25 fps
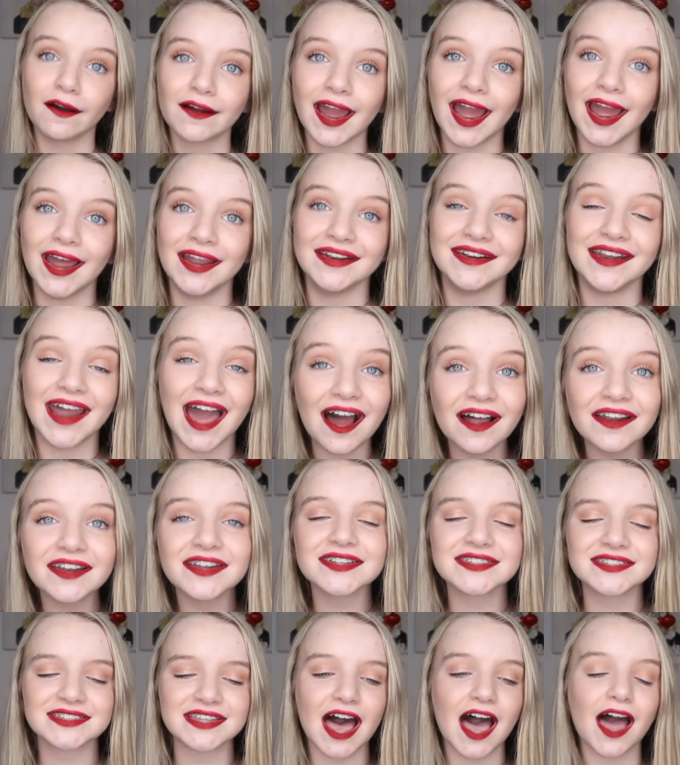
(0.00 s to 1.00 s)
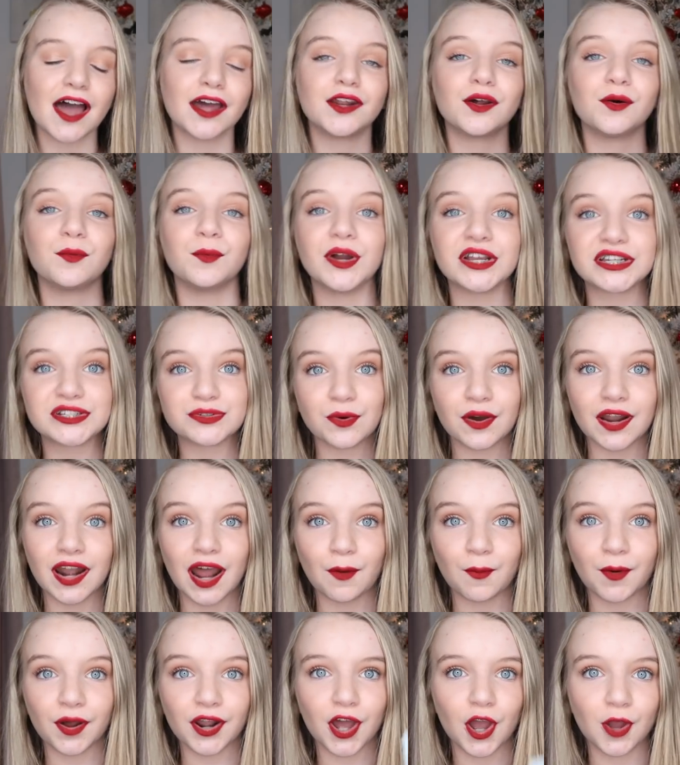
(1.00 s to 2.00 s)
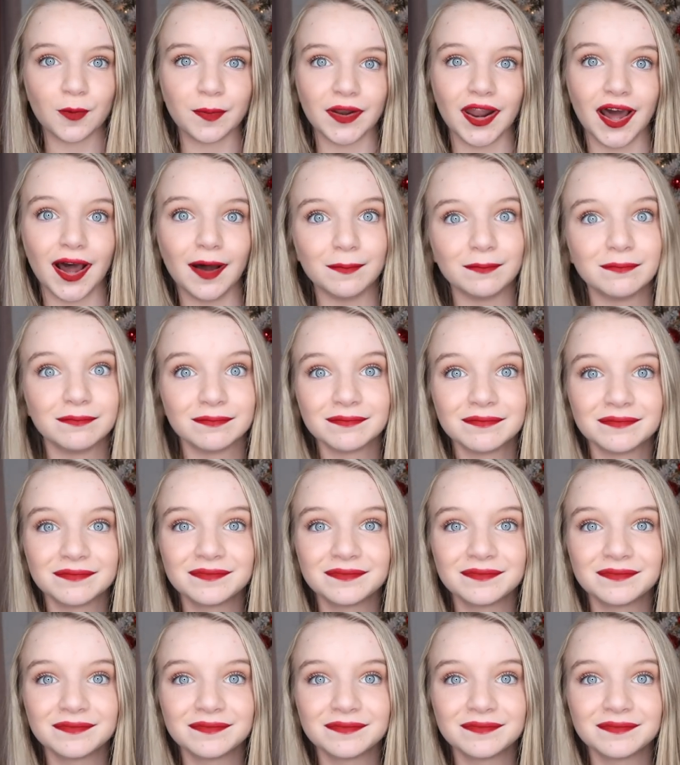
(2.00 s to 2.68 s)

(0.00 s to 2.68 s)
Okay, now to decide which one I wanna open up